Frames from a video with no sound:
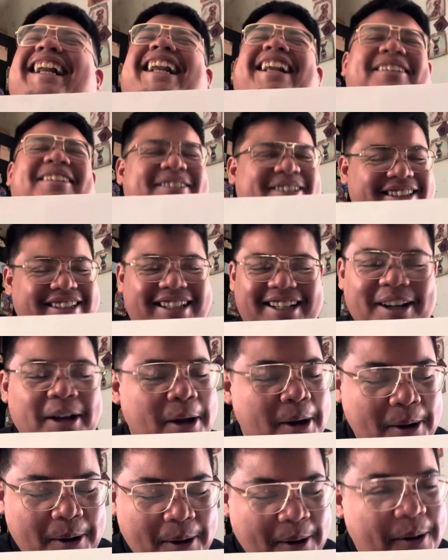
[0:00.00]
I was like,
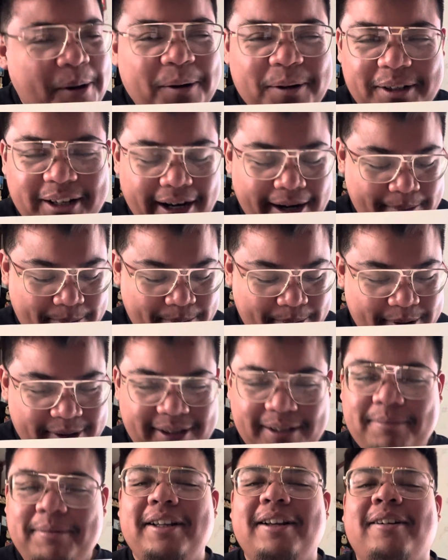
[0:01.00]
did I put
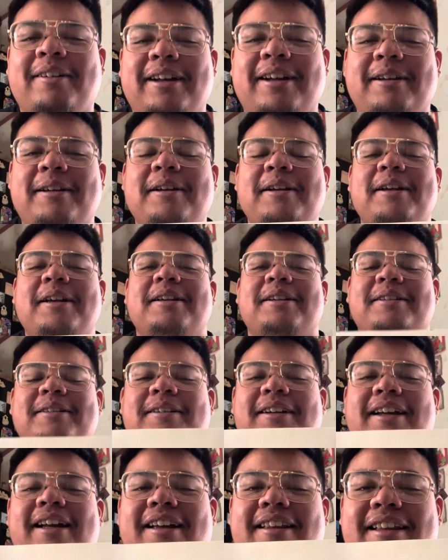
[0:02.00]
something? Okay, so
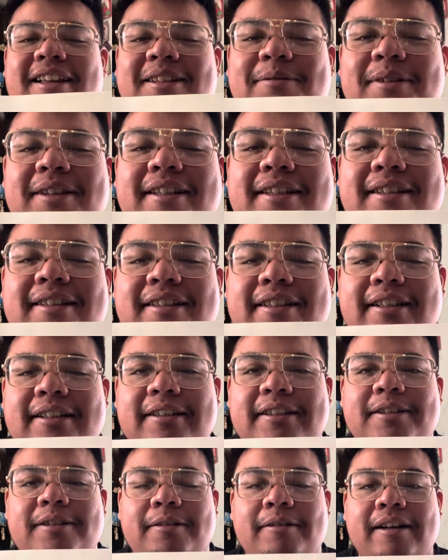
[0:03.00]
yeah, that's what this is.
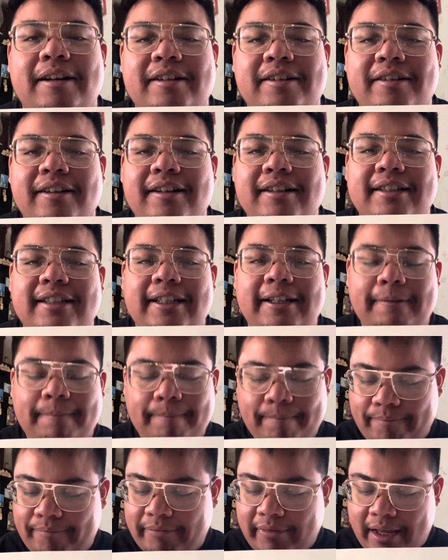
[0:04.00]
So as you can see,
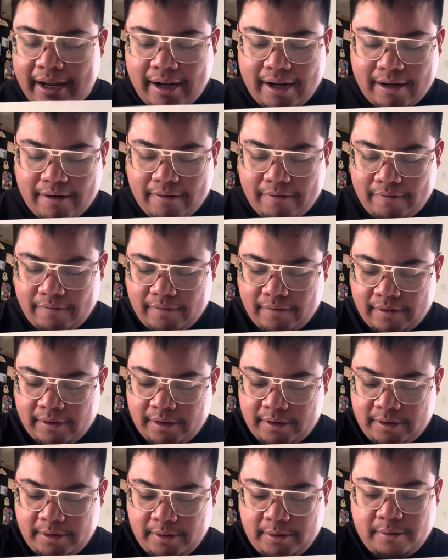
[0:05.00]
I have the
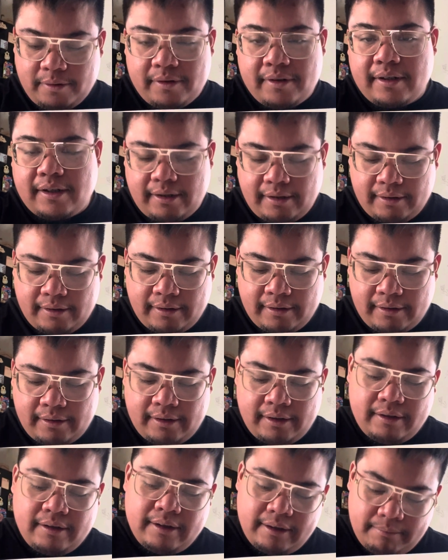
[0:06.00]
2
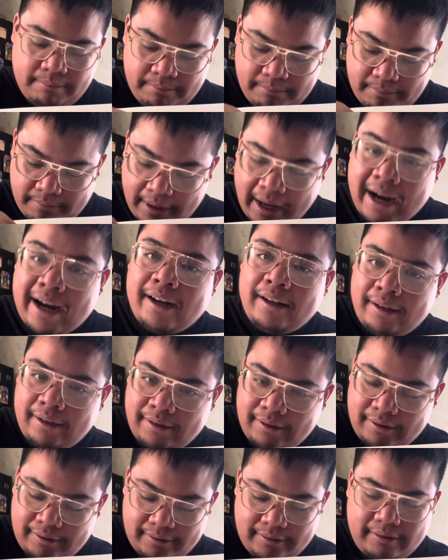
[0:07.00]

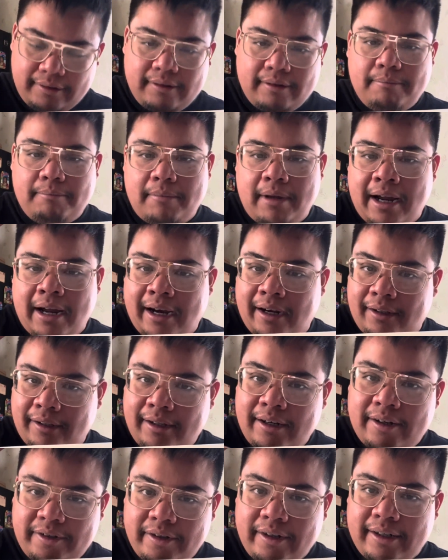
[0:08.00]
island,
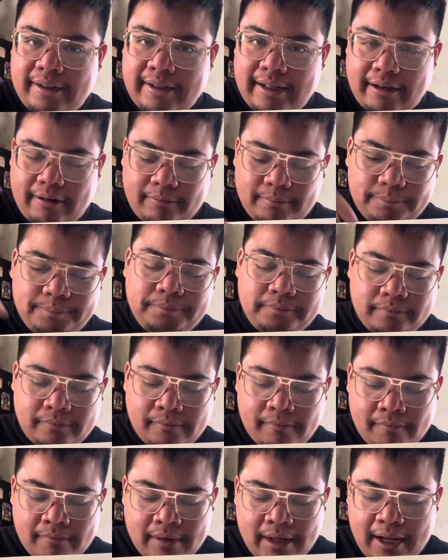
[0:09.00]
as you can tell.
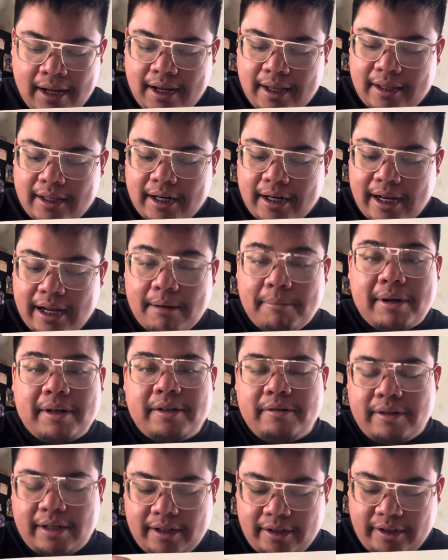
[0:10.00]
Then I have my
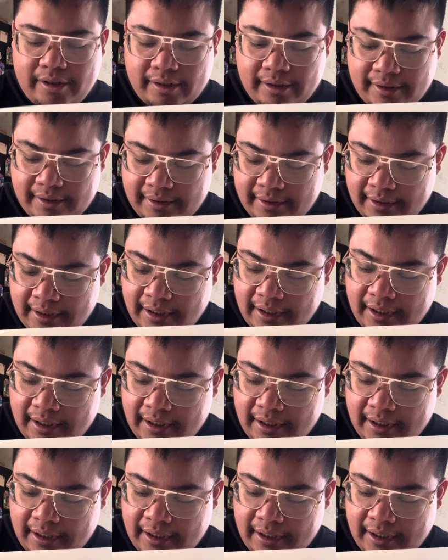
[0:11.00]
2 nations.